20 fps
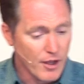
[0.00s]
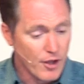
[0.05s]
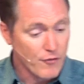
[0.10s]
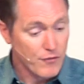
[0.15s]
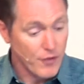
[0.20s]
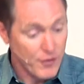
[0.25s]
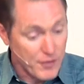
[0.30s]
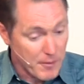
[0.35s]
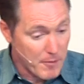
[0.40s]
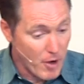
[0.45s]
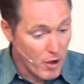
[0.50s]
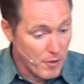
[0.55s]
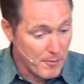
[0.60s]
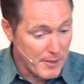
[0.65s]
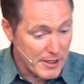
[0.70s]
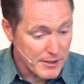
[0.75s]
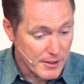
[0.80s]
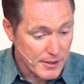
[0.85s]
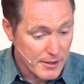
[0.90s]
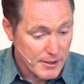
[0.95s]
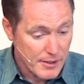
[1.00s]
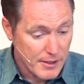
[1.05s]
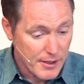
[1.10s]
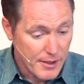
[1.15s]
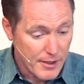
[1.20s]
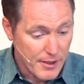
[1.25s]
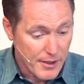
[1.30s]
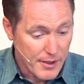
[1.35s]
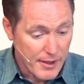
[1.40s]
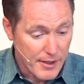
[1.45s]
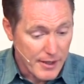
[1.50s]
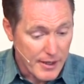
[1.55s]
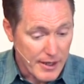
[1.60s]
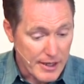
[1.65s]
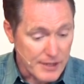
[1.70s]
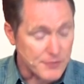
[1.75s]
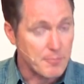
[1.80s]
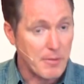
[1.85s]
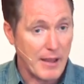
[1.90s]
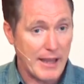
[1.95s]
For the moment,
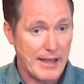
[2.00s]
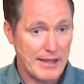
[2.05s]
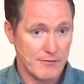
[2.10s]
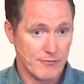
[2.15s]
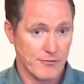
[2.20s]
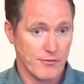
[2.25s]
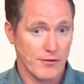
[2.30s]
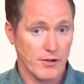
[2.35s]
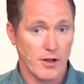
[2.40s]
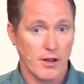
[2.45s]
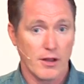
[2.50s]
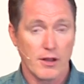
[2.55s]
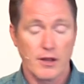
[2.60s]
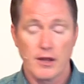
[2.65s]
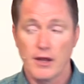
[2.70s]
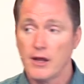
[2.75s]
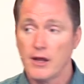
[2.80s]
it's painful.